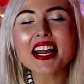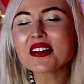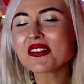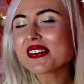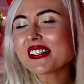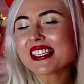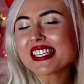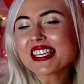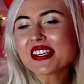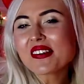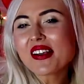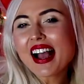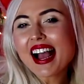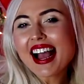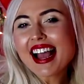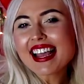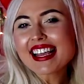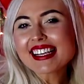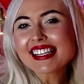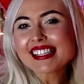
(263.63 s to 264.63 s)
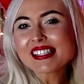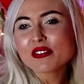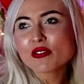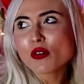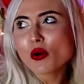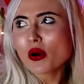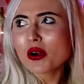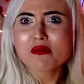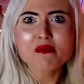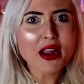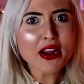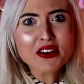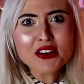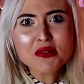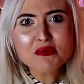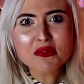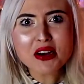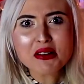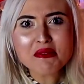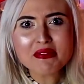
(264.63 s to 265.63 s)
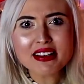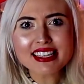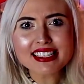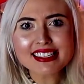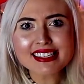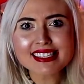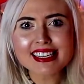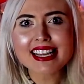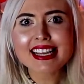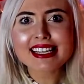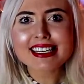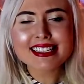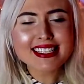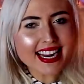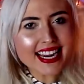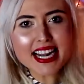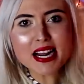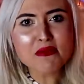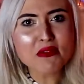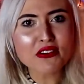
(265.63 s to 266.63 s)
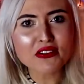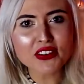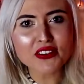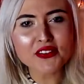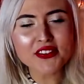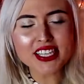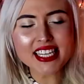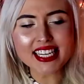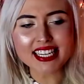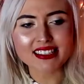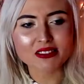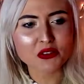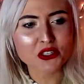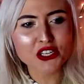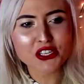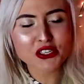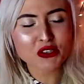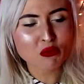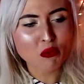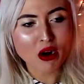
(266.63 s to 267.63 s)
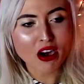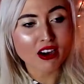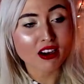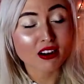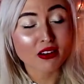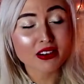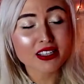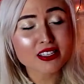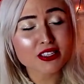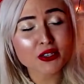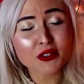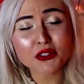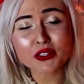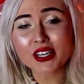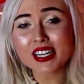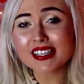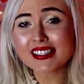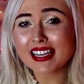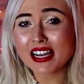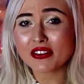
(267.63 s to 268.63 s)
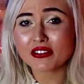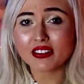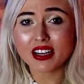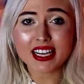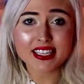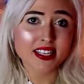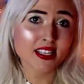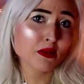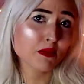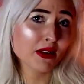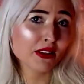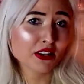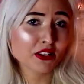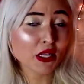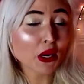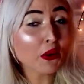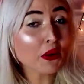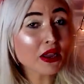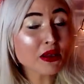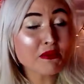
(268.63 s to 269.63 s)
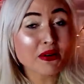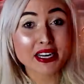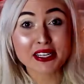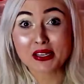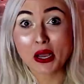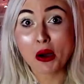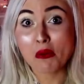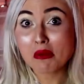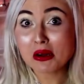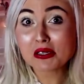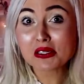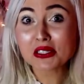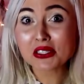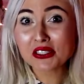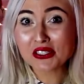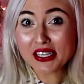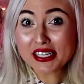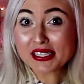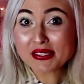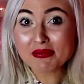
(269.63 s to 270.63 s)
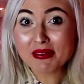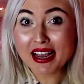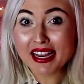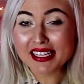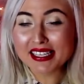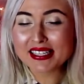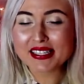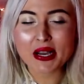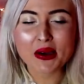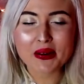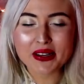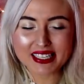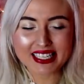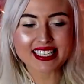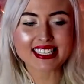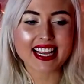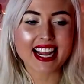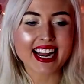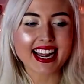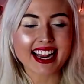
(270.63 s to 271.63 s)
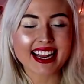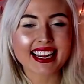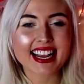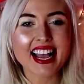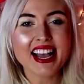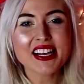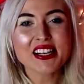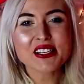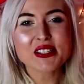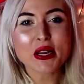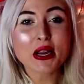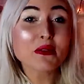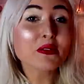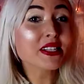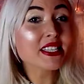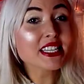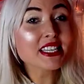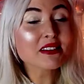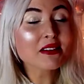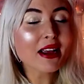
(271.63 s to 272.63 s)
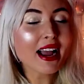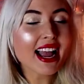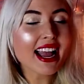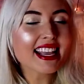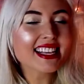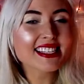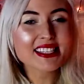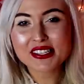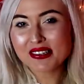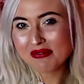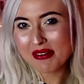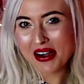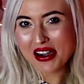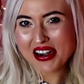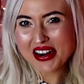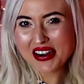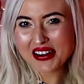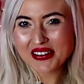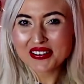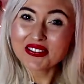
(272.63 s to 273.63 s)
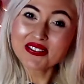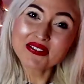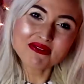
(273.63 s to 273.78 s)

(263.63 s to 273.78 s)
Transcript: I will see you guys for Merry Britmas, day number 15, which is tomorrow. It's so crazy how fast this month is going, but it's almost Christmas, so it's exciting. So I will see you guys tomorrow.